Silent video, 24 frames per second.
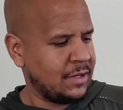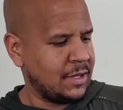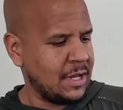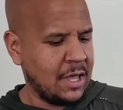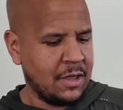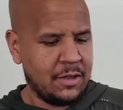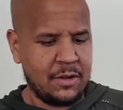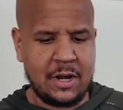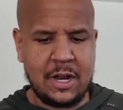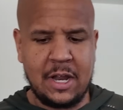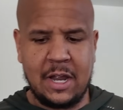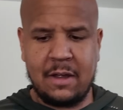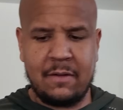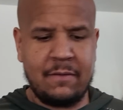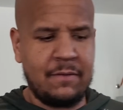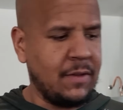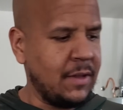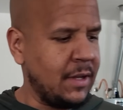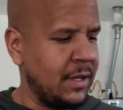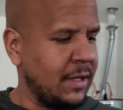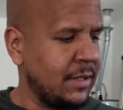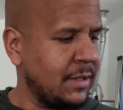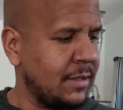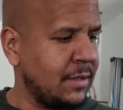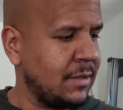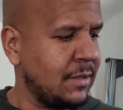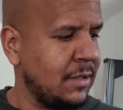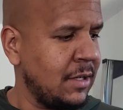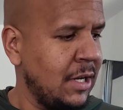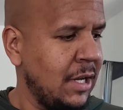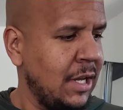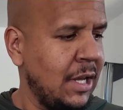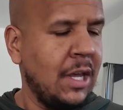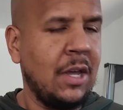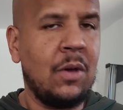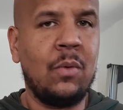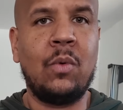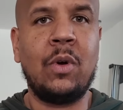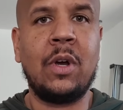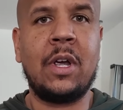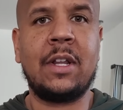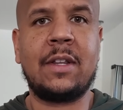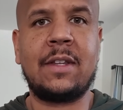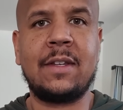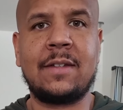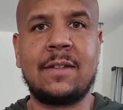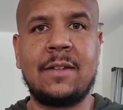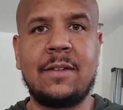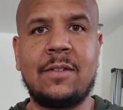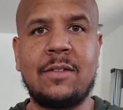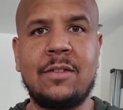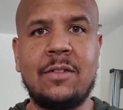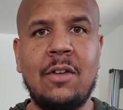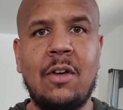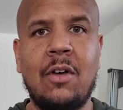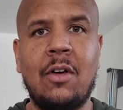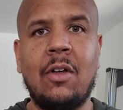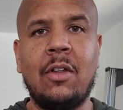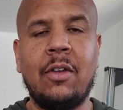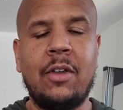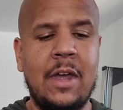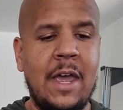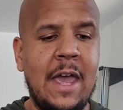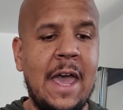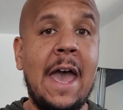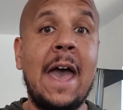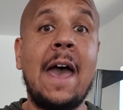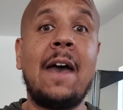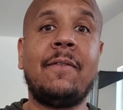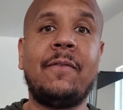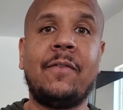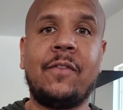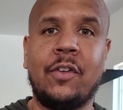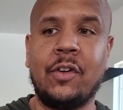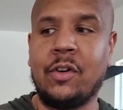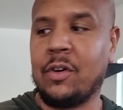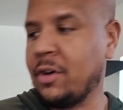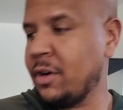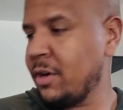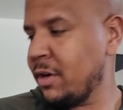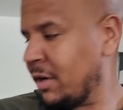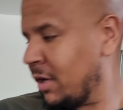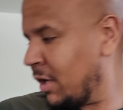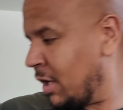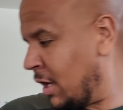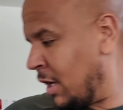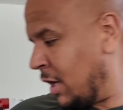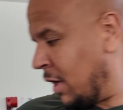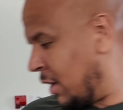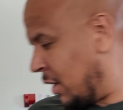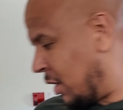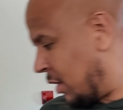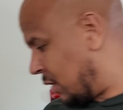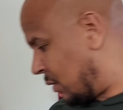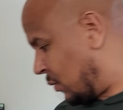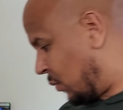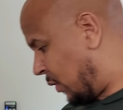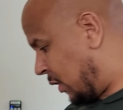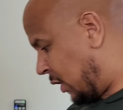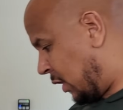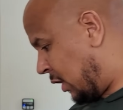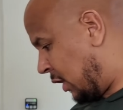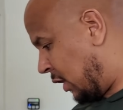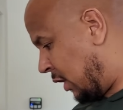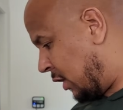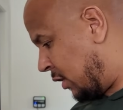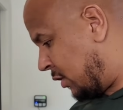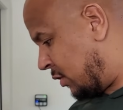Now that I have this, we'll get this installed after we